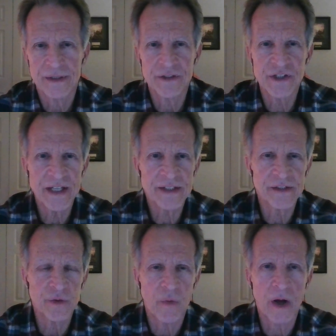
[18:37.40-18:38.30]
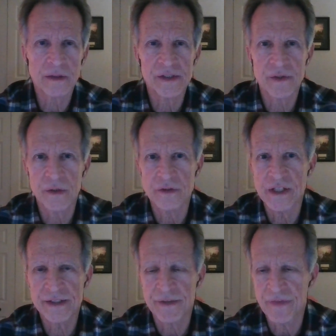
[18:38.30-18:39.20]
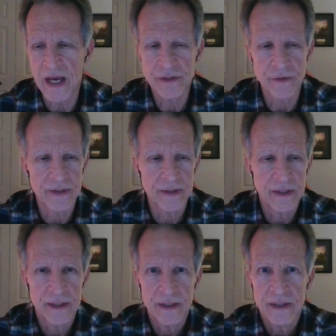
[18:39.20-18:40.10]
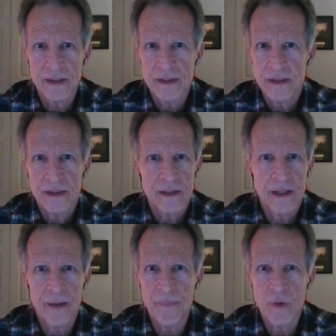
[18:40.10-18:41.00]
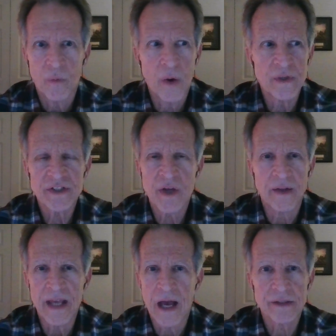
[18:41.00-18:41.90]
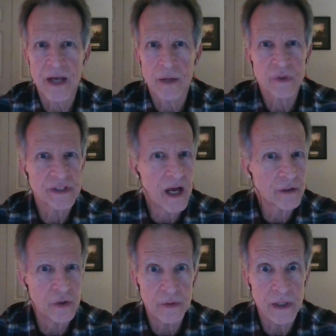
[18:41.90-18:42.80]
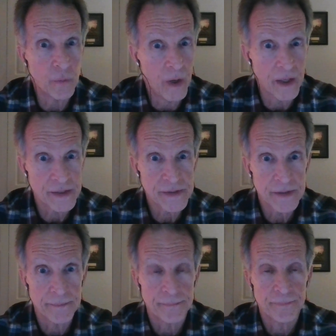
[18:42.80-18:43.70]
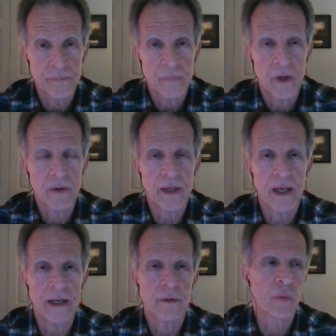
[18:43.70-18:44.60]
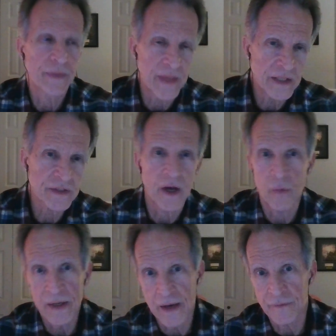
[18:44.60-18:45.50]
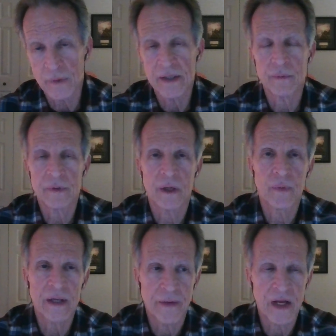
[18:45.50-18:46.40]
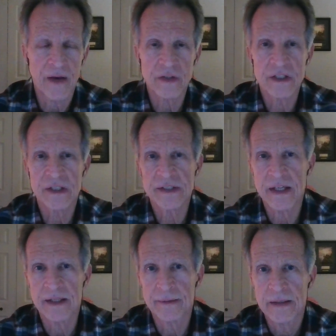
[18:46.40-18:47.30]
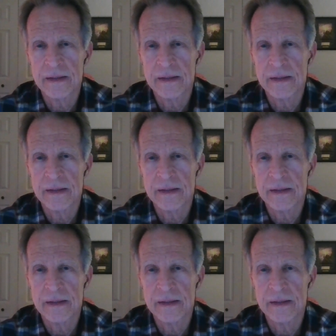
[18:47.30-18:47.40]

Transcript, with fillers: Jesus who walked this earth, Jesus of Nazareth, um, what we saw on the outside was not who he was, okay, or what they saw. We have, we, you know, we haven't obviously seen it.